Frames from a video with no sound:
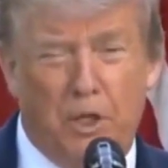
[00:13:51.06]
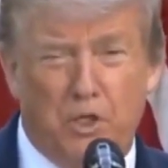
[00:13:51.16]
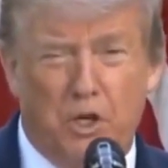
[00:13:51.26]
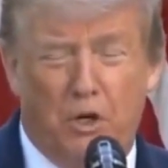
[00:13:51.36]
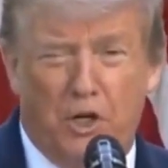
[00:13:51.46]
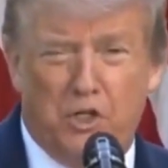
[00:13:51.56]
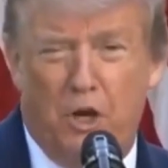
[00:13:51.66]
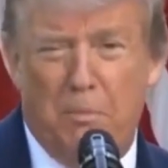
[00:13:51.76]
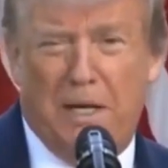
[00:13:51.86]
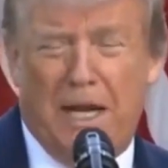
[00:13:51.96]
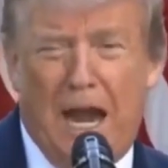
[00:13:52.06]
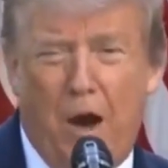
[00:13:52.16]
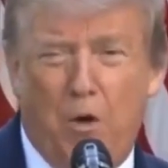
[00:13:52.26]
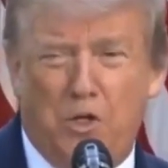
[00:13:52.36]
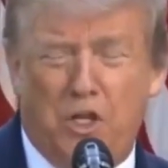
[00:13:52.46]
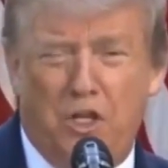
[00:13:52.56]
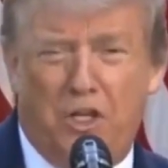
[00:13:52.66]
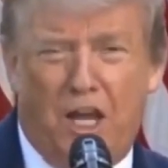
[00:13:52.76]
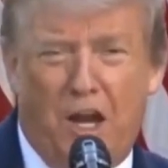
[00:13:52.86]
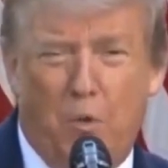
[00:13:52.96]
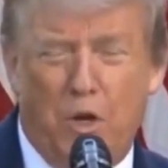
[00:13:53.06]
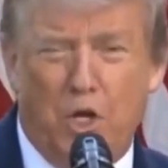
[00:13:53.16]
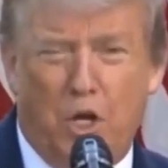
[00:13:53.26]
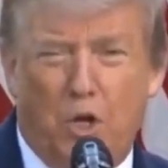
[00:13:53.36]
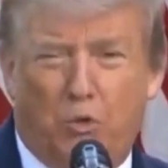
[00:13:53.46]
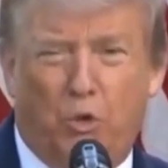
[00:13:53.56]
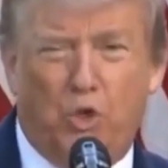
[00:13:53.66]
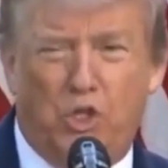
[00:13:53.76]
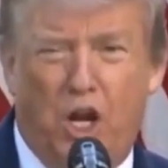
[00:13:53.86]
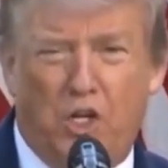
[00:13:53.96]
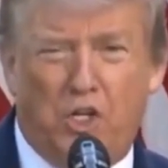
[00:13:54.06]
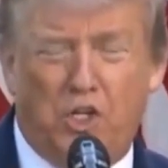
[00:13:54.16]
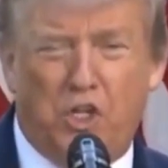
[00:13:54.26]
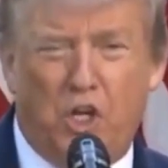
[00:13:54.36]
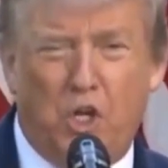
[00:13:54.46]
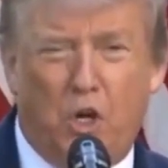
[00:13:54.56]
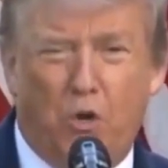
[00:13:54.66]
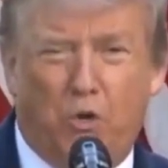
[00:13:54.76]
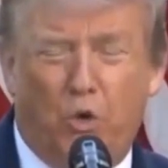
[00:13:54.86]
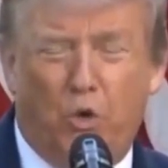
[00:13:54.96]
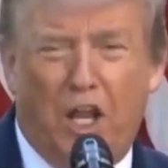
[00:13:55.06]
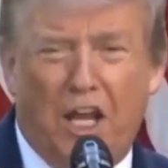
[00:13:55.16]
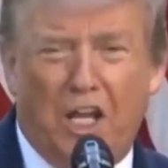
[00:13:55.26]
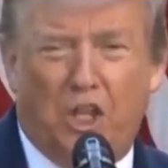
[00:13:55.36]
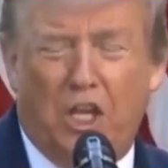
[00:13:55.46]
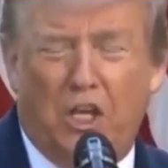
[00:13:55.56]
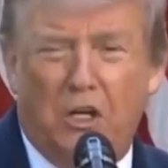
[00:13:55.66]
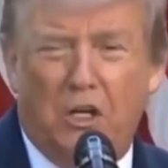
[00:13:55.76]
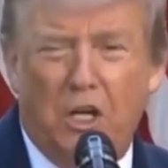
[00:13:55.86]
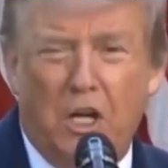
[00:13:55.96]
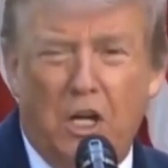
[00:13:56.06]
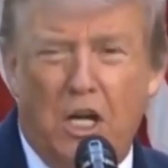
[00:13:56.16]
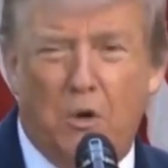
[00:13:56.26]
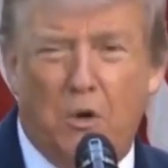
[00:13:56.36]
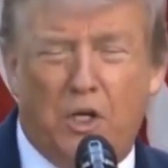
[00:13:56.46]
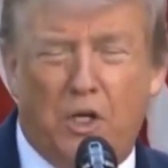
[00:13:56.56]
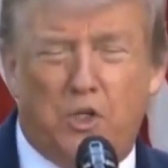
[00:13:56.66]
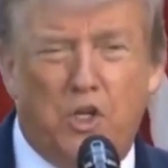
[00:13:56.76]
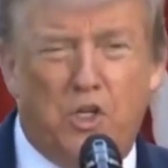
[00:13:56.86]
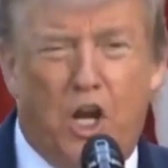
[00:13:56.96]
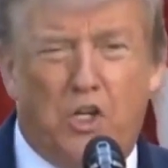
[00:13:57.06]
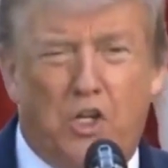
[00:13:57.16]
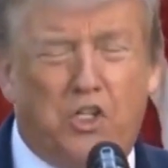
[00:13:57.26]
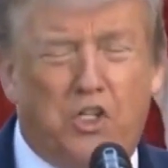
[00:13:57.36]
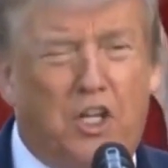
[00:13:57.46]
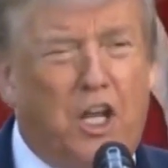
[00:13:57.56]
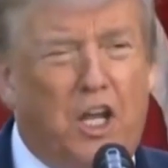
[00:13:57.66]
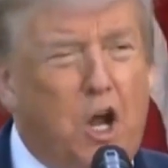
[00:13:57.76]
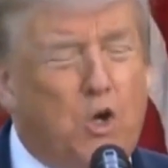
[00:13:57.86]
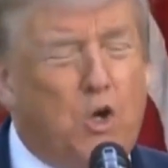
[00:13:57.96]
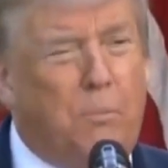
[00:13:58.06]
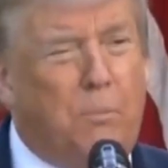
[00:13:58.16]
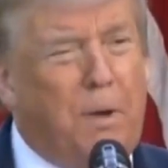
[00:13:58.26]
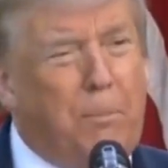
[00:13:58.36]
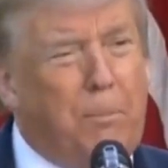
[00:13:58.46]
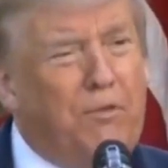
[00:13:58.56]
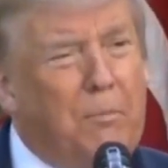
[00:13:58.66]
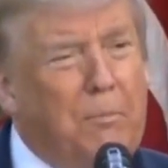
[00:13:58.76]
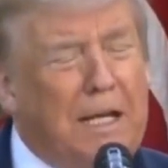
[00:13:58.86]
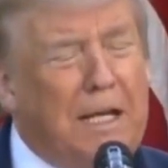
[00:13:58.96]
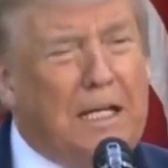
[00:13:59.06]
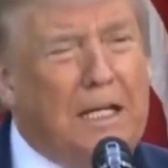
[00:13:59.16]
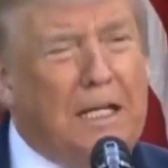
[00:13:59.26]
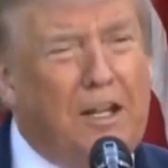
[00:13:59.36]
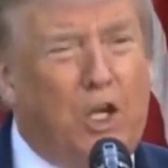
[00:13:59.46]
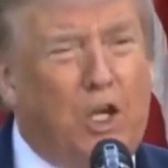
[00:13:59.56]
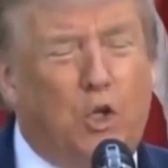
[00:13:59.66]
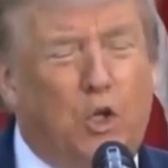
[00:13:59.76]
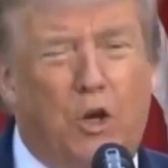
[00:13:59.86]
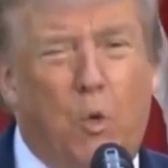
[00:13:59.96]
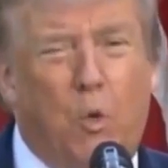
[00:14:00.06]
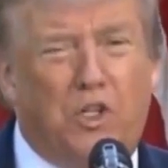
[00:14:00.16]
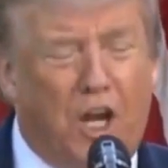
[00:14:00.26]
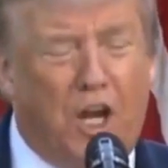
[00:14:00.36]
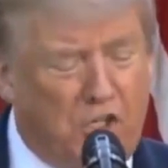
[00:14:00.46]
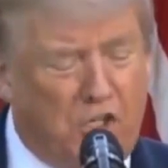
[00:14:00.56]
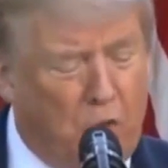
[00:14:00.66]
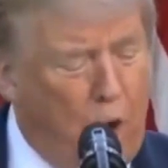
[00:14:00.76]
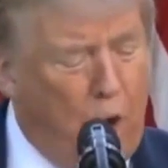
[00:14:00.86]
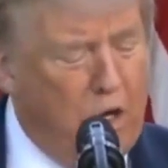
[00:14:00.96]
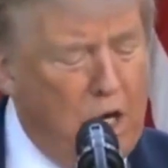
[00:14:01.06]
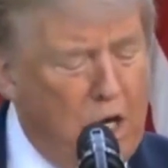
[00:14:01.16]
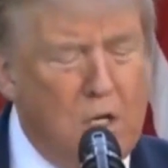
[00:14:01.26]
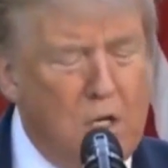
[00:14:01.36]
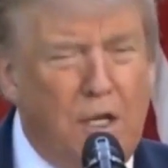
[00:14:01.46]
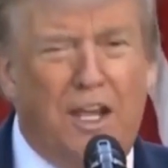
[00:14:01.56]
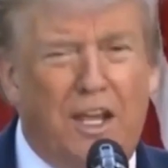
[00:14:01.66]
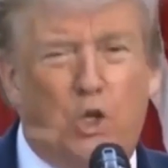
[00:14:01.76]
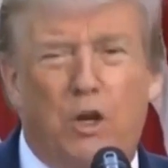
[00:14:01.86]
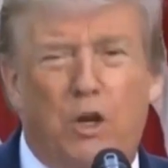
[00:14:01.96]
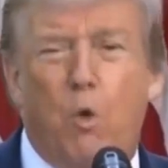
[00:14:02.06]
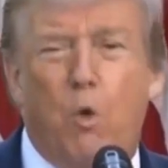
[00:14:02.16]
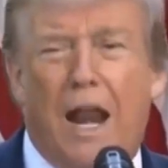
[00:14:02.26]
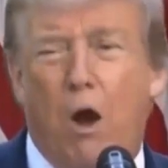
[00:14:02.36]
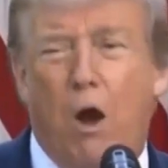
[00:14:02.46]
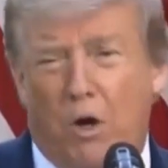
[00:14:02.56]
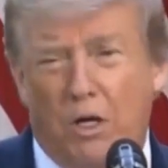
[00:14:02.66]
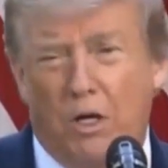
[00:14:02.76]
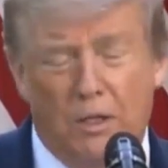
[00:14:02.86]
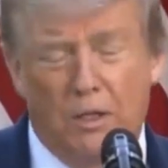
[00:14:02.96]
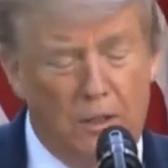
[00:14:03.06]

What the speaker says: But there's only so many hours in the day when you go through judges and you go through lengthy hearings on judges that they know should be approved immediately, and they could do it in one session, and they could do it in 1 hour.